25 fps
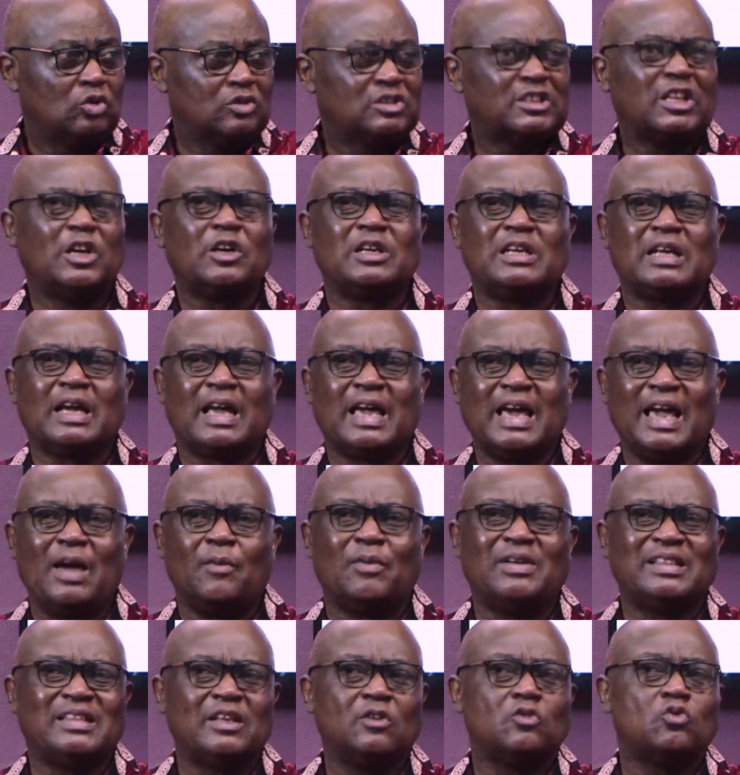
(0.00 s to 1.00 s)
So the guy
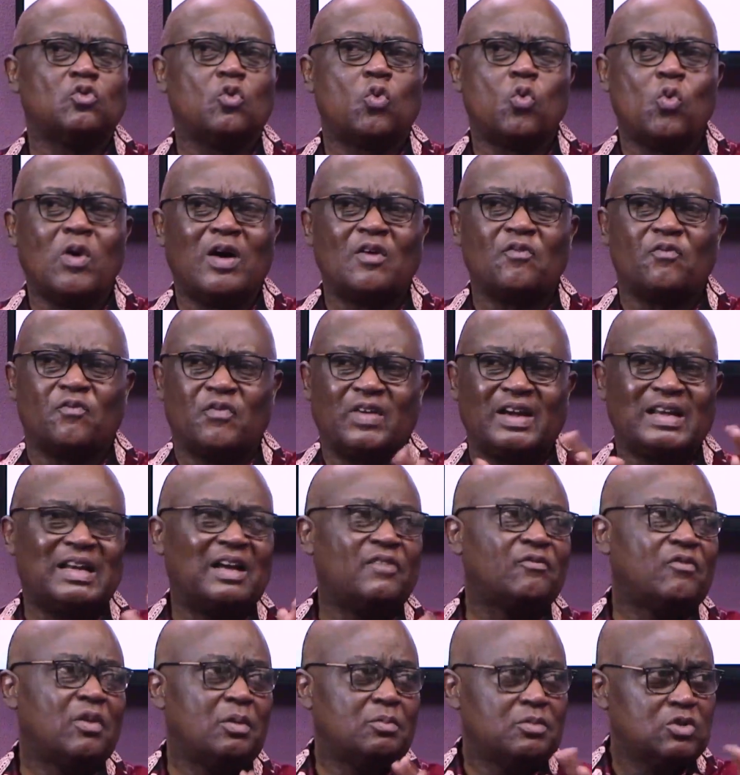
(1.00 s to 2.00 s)
wanted to go and find out
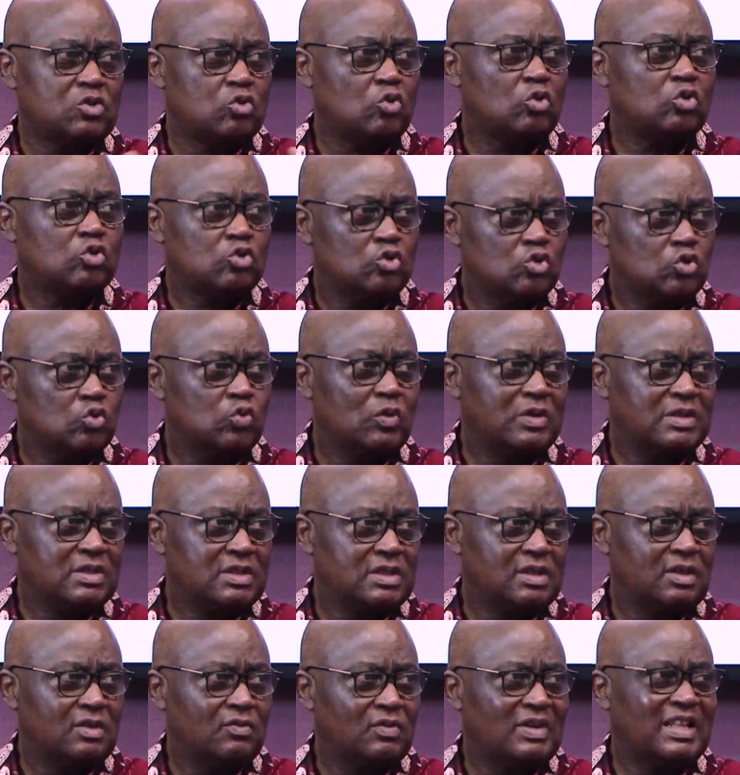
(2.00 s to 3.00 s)
from his constituency
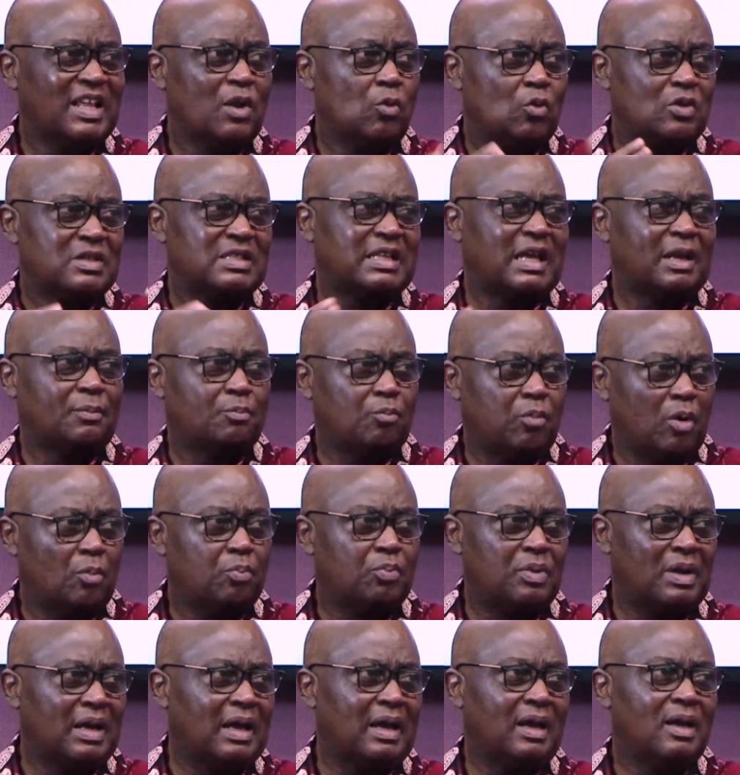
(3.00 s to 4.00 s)
whether it was that
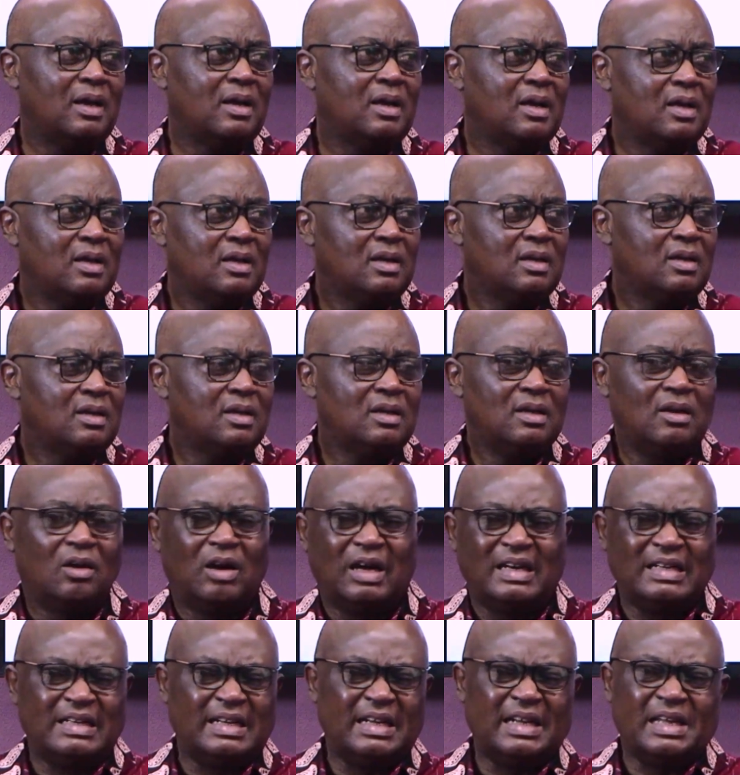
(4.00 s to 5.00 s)
popular
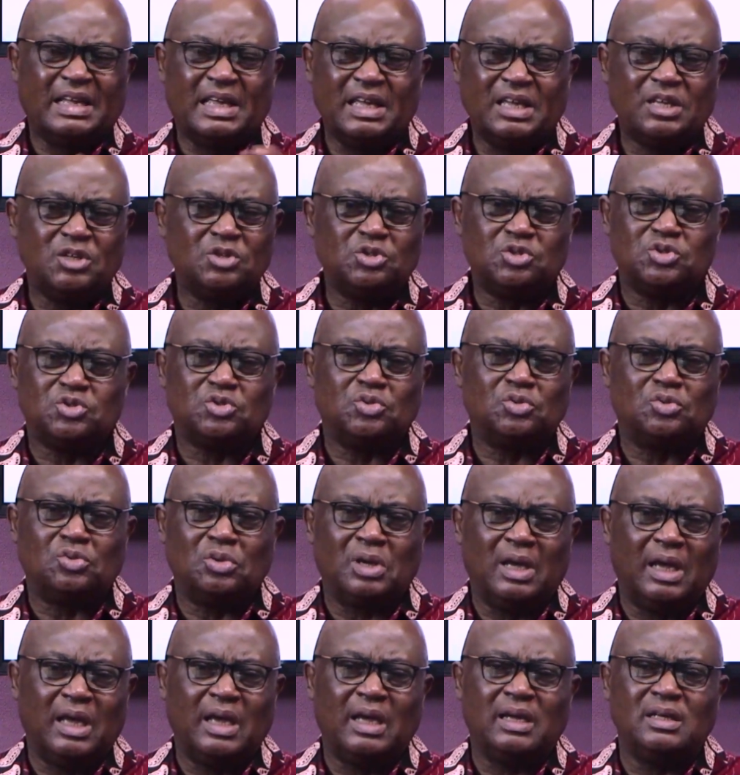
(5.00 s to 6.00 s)
and the gay issue.
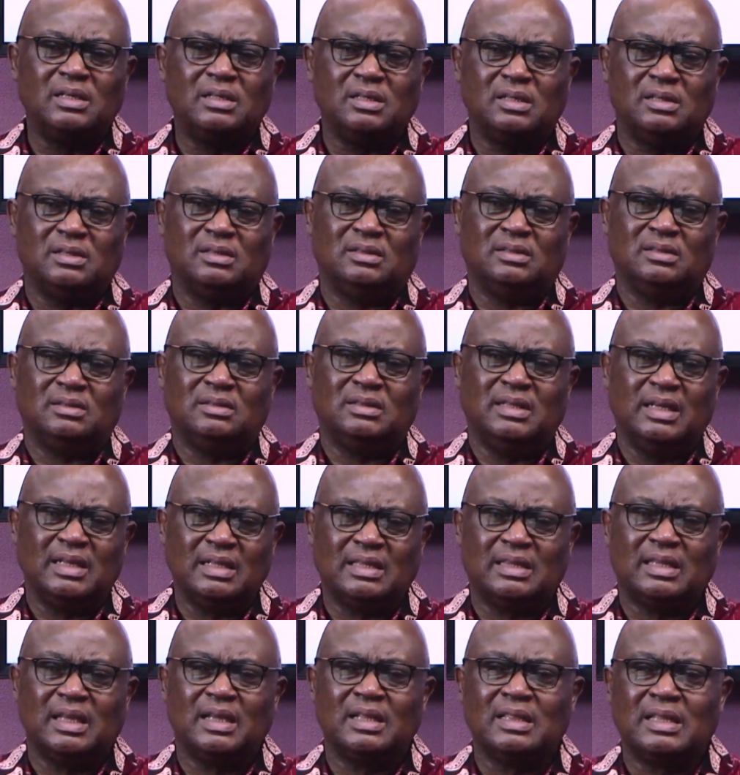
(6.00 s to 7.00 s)
And they
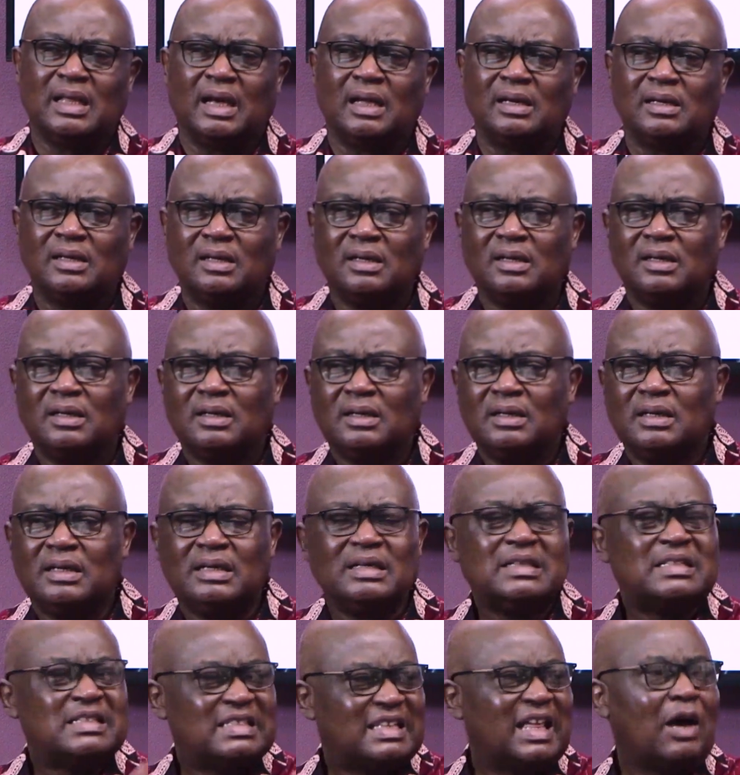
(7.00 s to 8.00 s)
think that
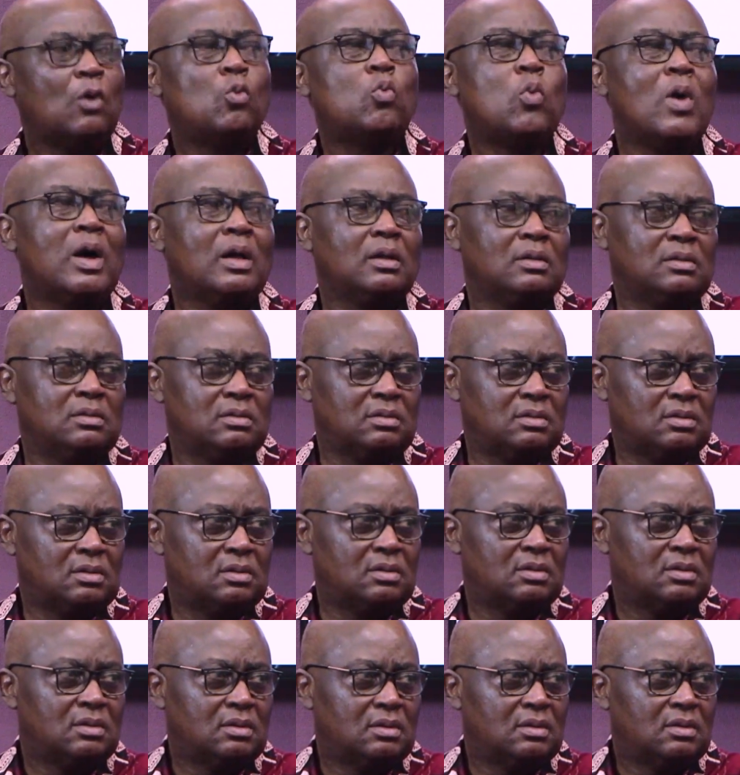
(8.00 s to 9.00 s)
he's done well.
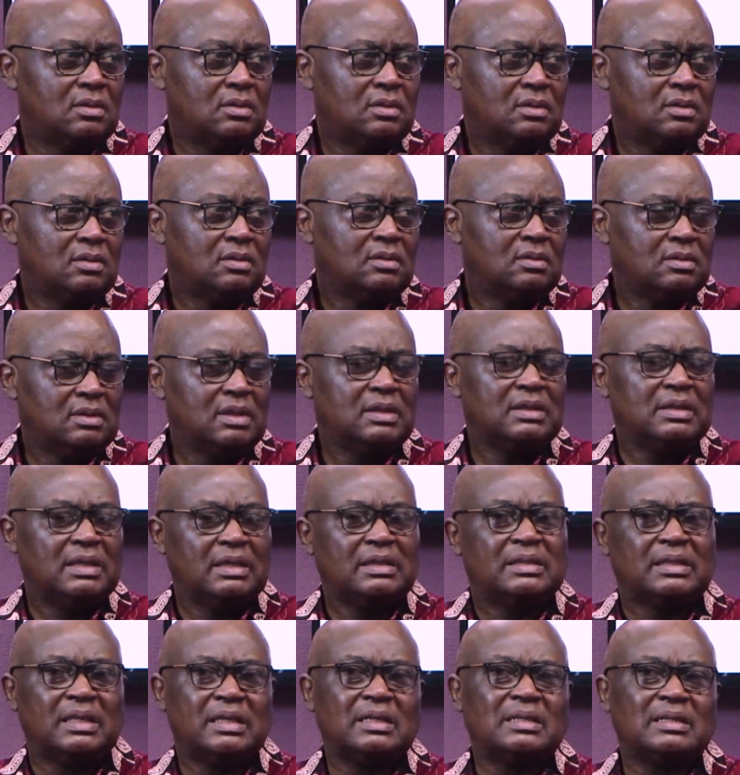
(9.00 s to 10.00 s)
They
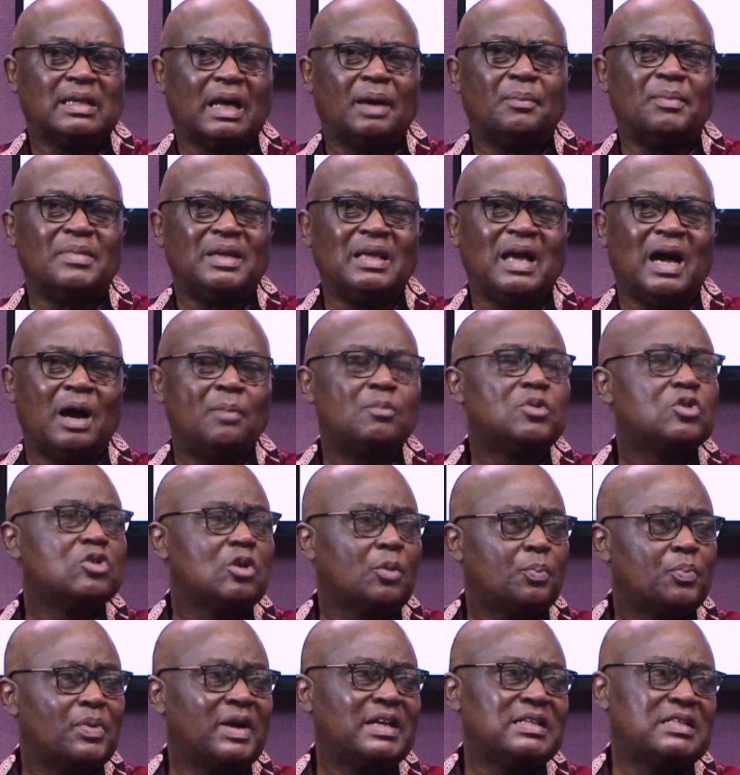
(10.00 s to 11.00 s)
think, I'll be
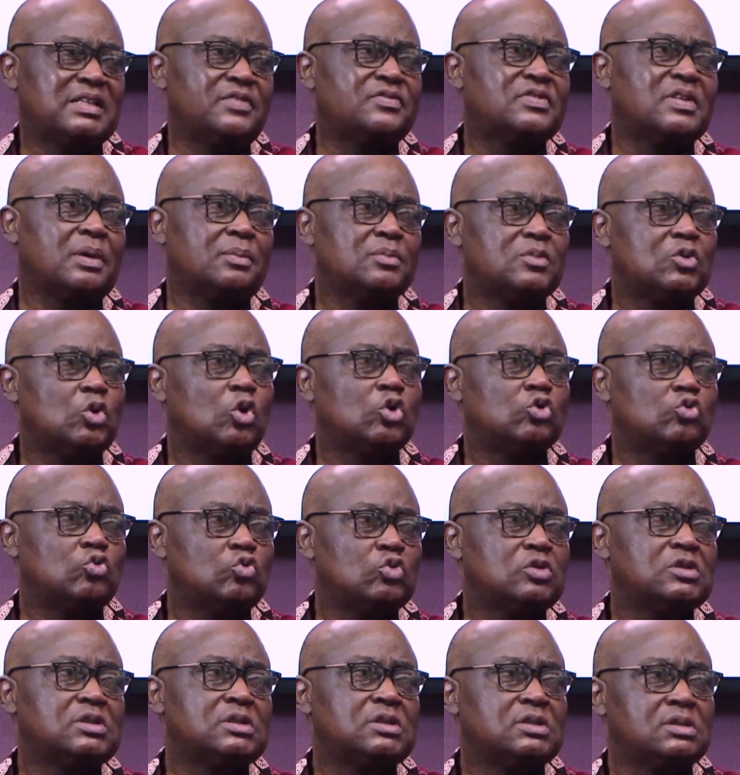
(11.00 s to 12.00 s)
surprised if some George
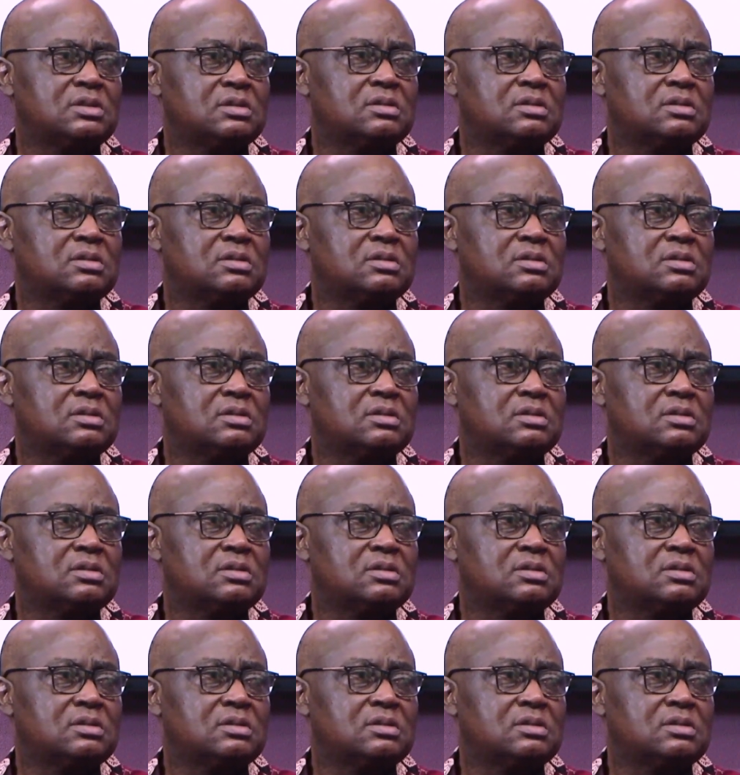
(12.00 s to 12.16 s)
loses.